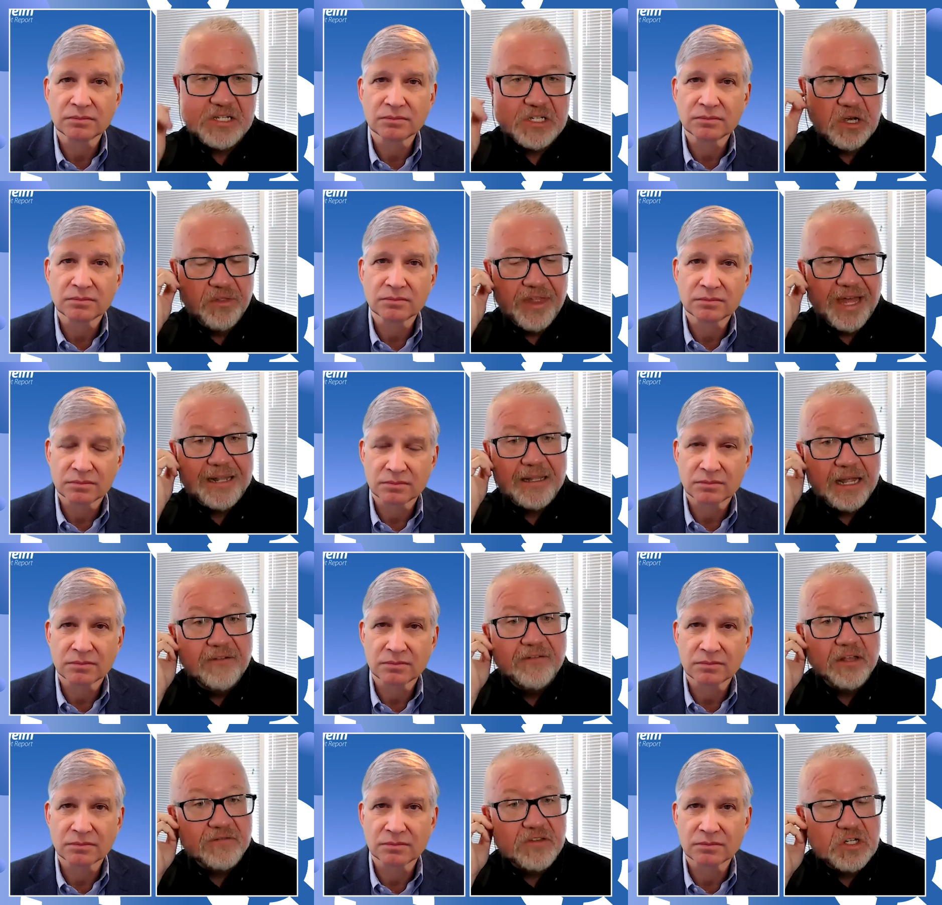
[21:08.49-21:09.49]
Speaker 1: And so that
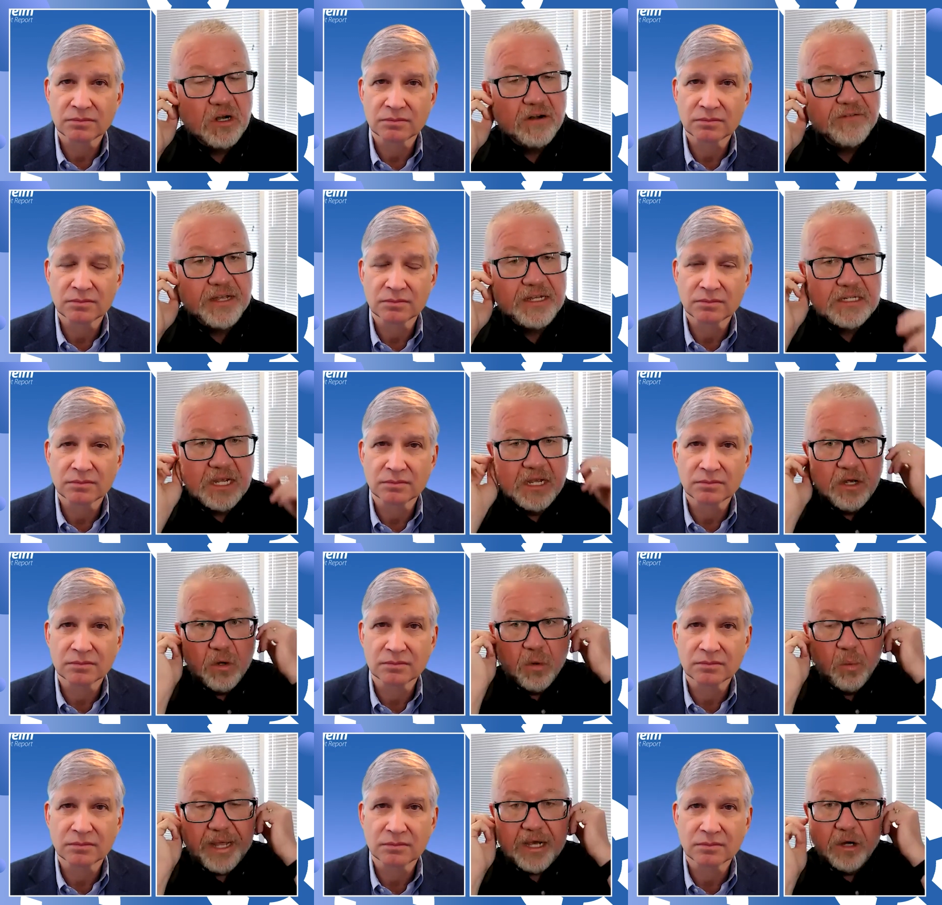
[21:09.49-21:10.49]
level of
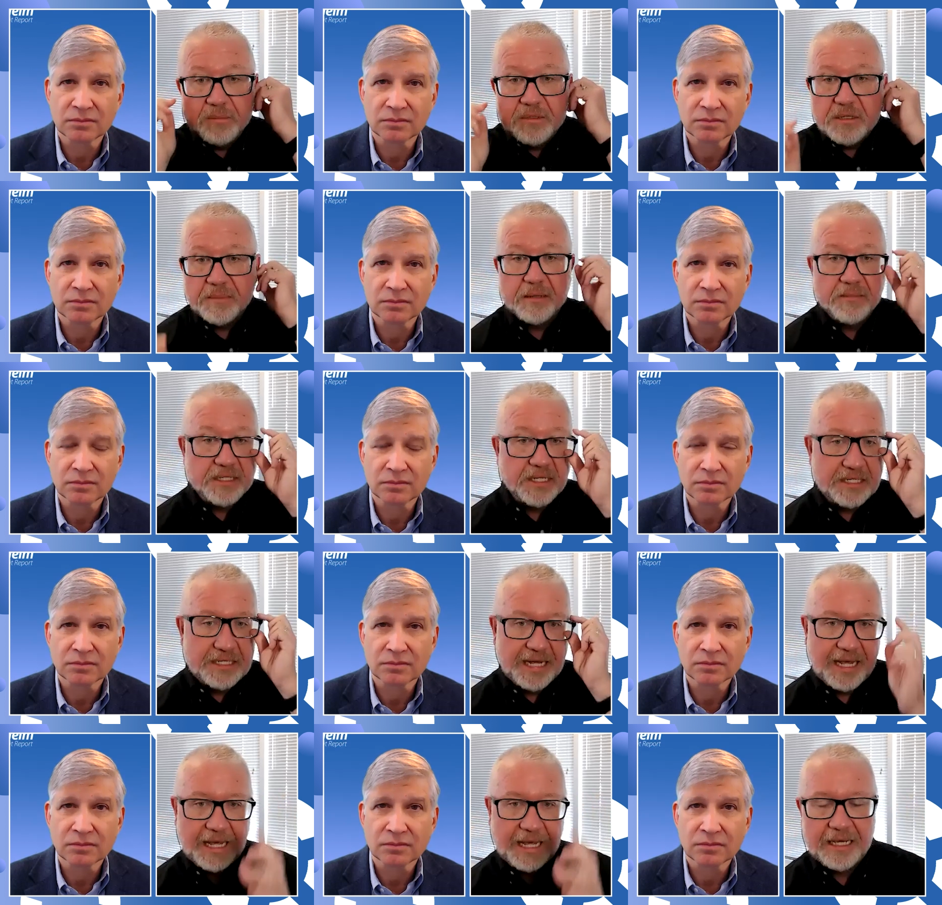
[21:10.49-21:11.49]
service, we hope to be able
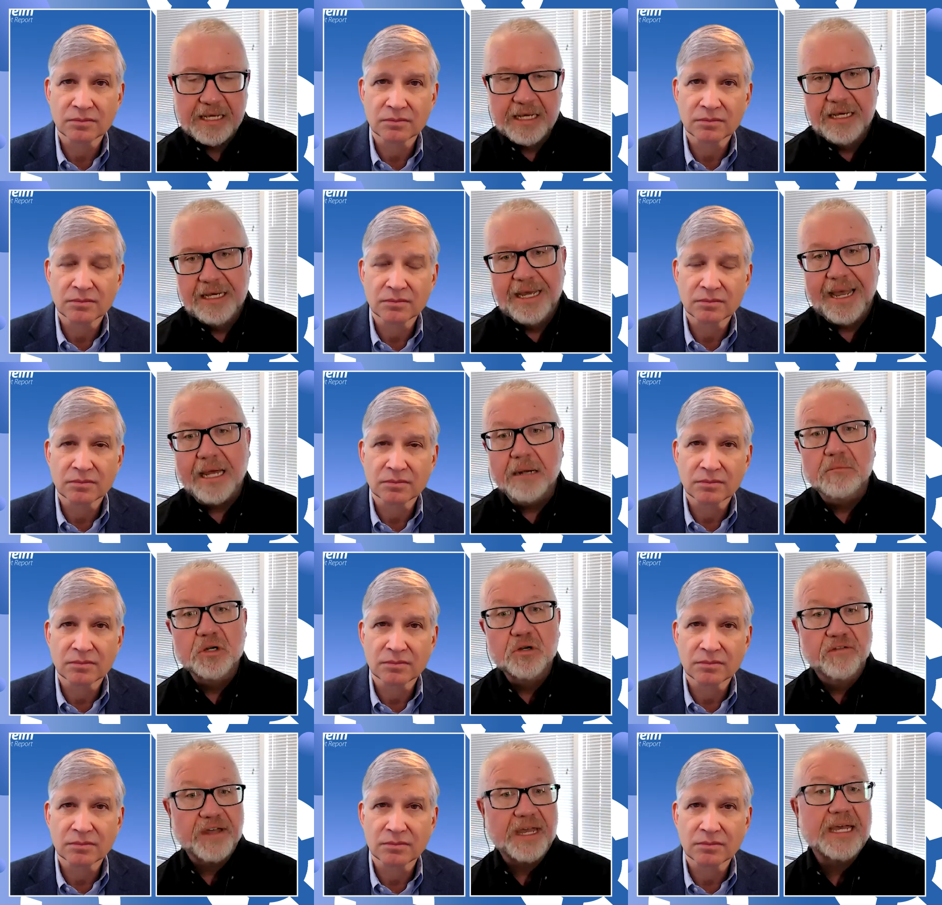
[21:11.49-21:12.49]
to take
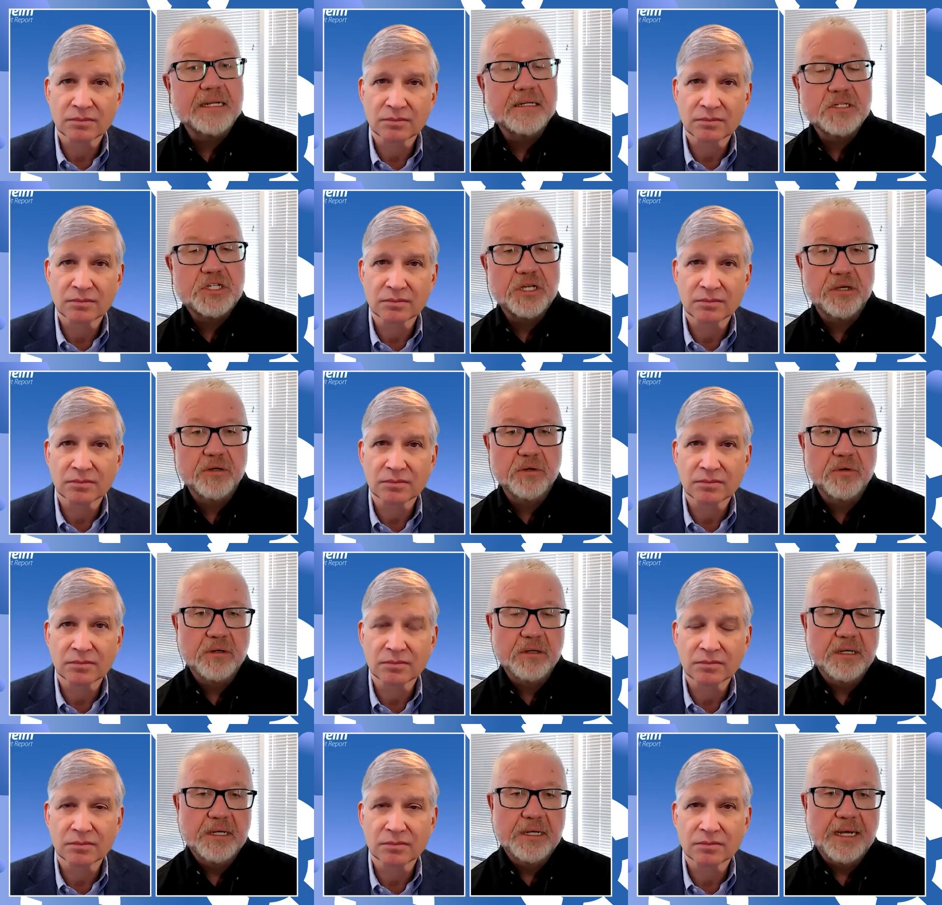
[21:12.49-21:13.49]
and move
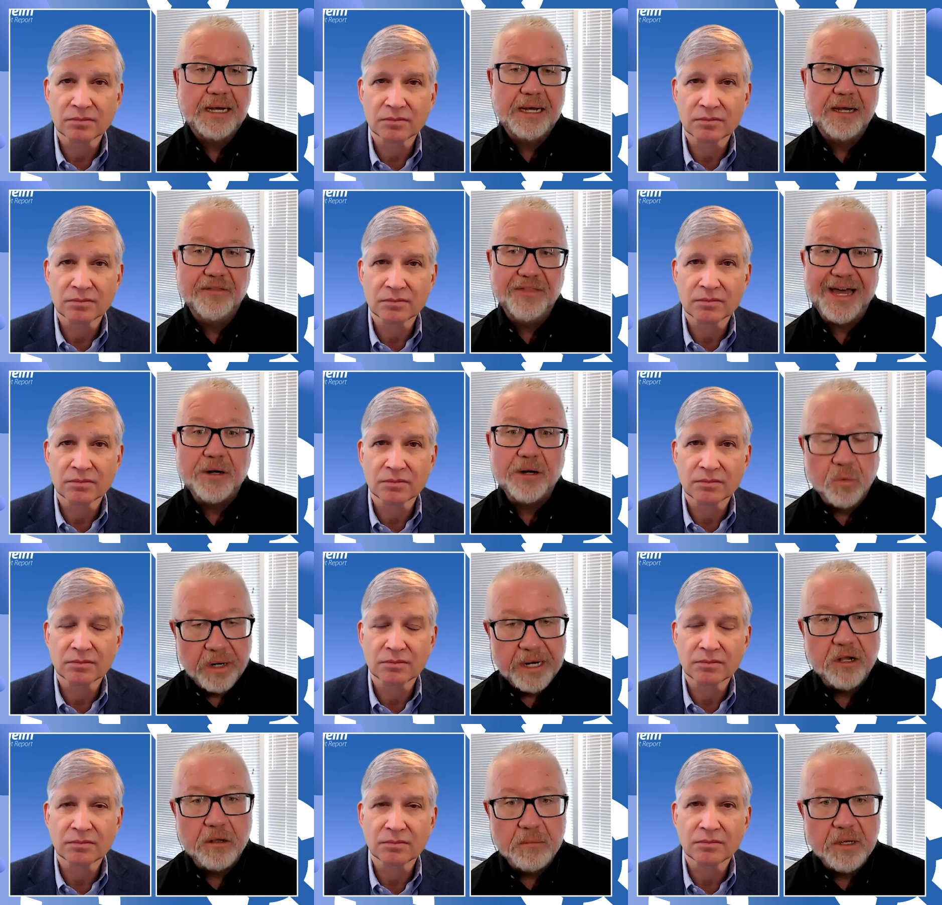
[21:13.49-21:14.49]
into uh,
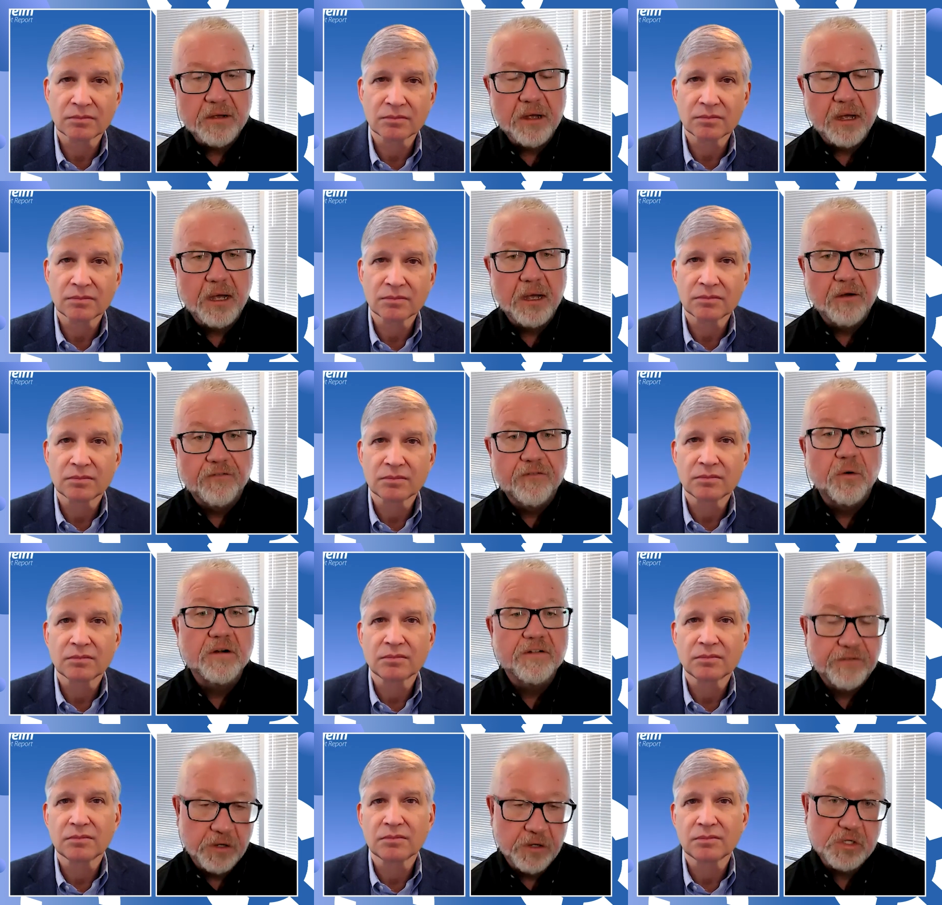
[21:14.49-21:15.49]
that realm
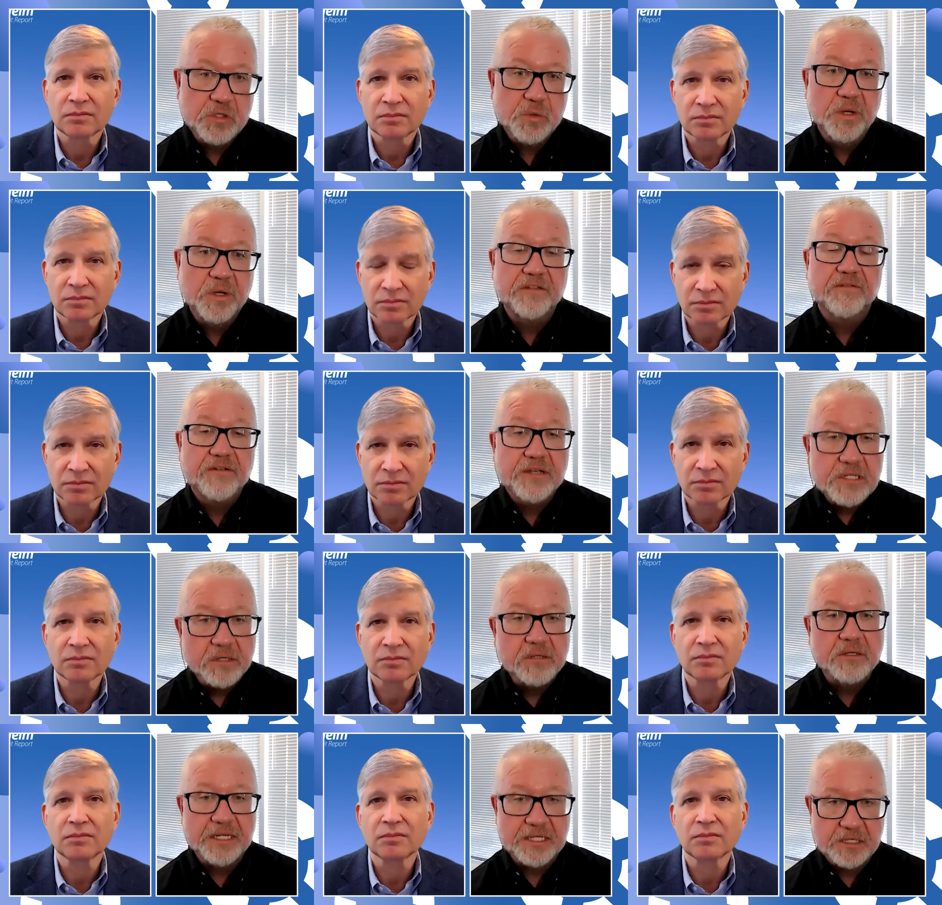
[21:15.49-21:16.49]
for folks with
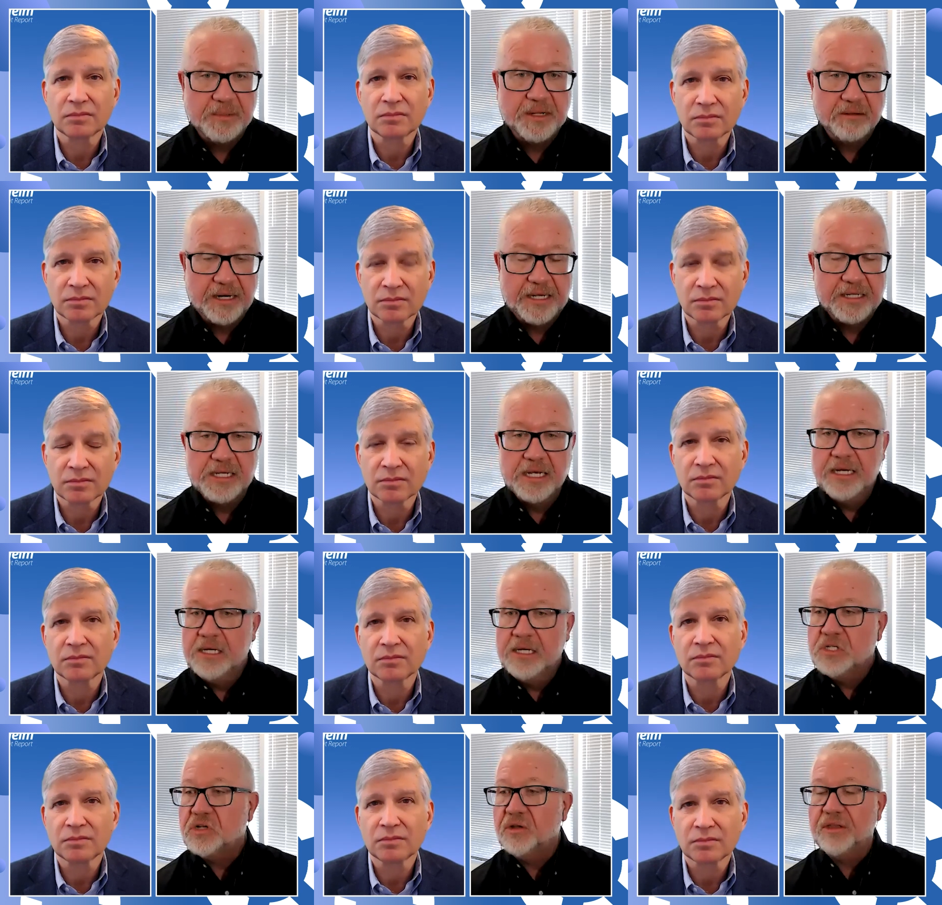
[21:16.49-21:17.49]
physical disabilities
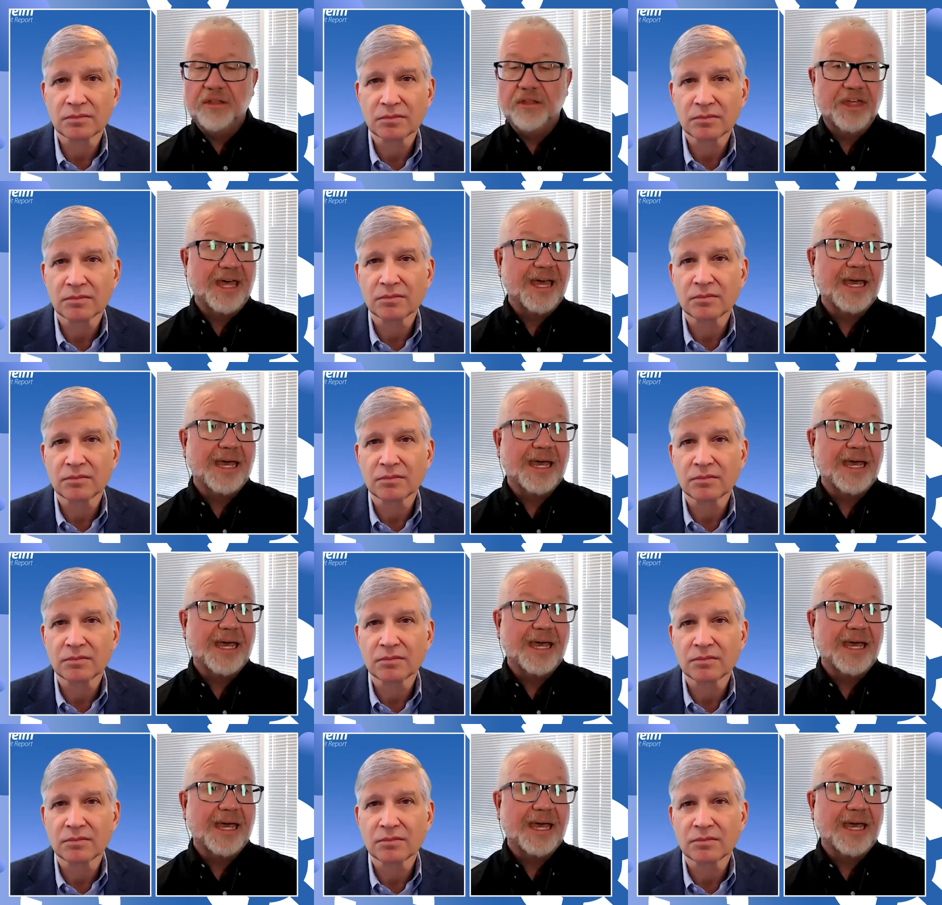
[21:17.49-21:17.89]
so that